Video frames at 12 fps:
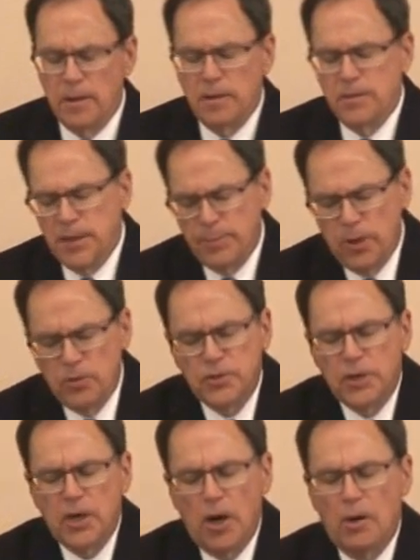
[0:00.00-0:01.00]
Some years
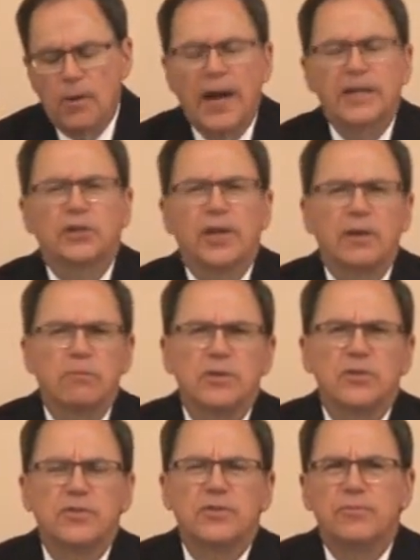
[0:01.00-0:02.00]
ago, actually it
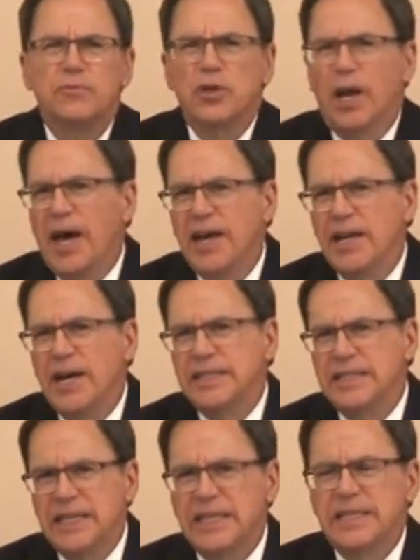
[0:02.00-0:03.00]
was July
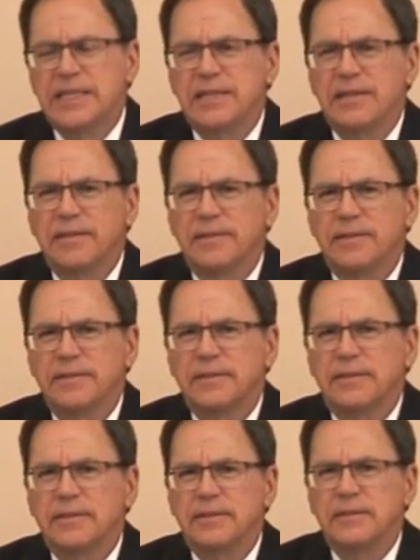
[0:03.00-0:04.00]
19th,
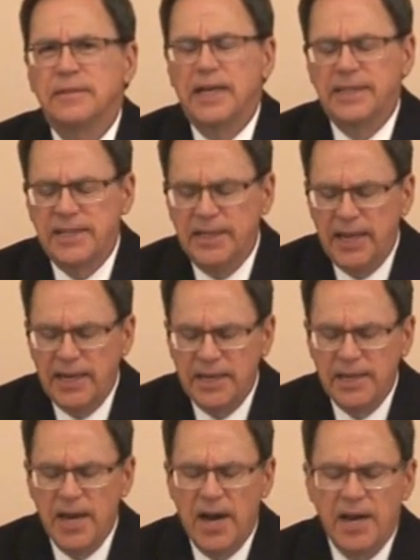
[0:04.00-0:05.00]

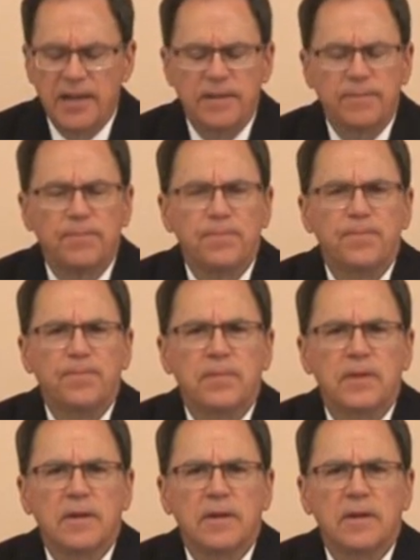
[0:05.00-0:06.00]
1989,
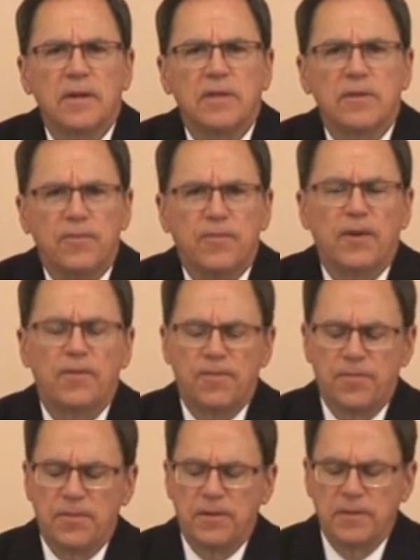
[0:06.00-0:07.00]
the
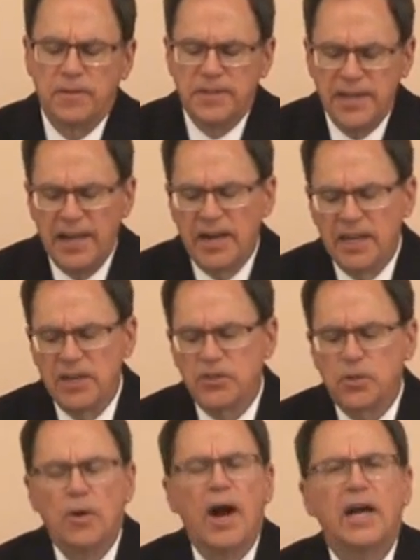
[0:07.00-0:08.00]
fifth
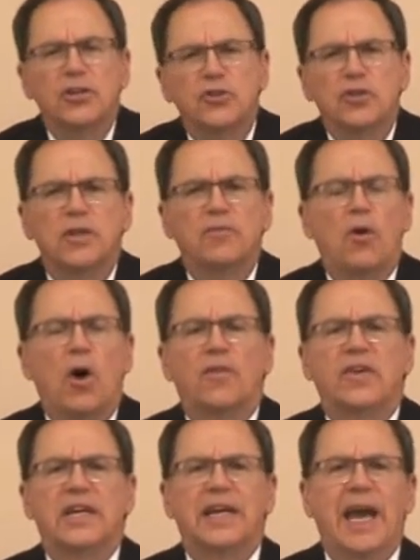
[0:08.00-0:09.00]
deadliest crash
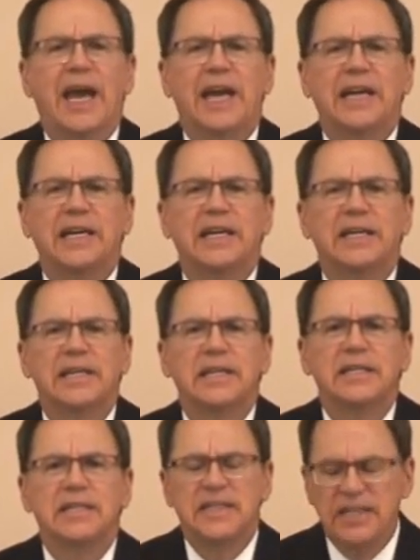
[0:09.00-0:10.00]
involving a
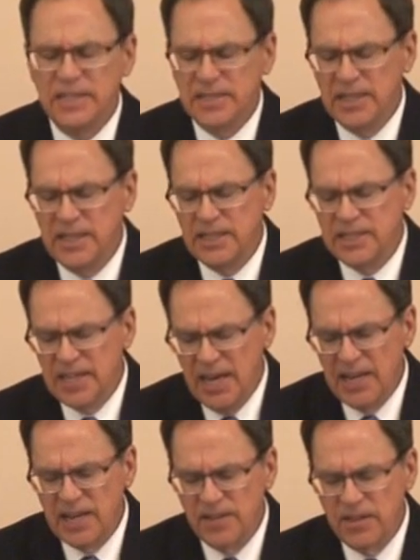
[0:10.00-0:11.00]

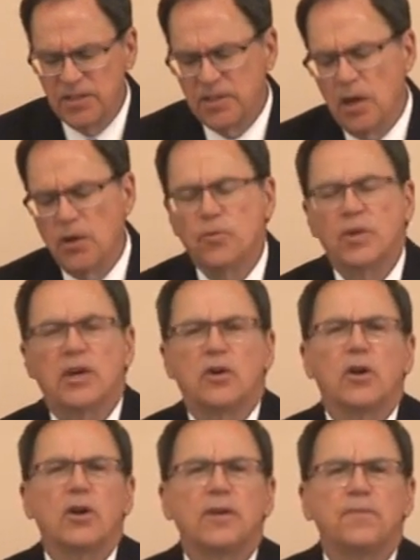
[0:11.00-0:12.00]
DC-10 in this country
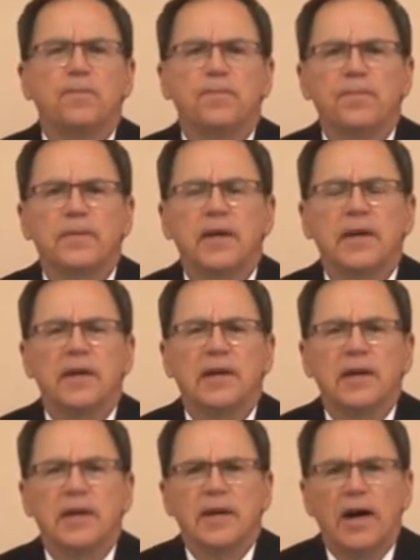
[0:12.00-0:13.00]
occurred
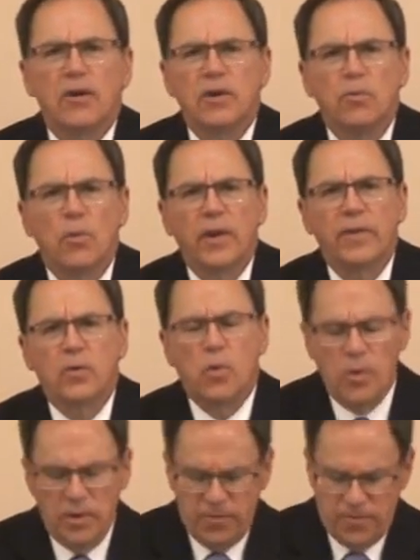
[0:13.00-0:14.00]
out in one of the
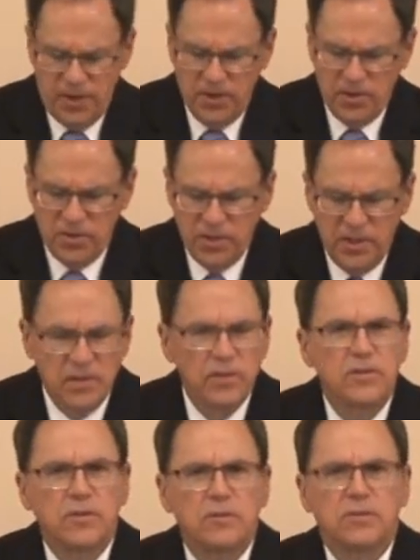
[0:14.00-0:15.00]
cornfields in
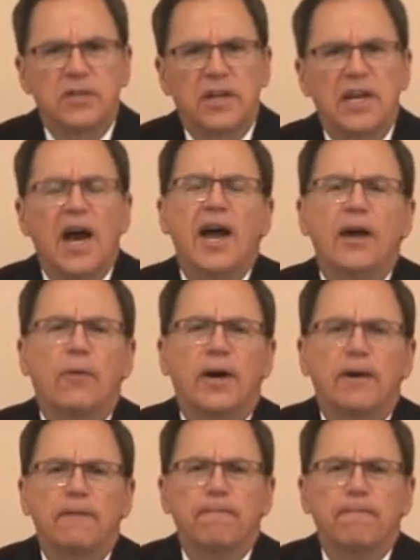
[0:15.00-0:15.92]
Sioux City, Iowa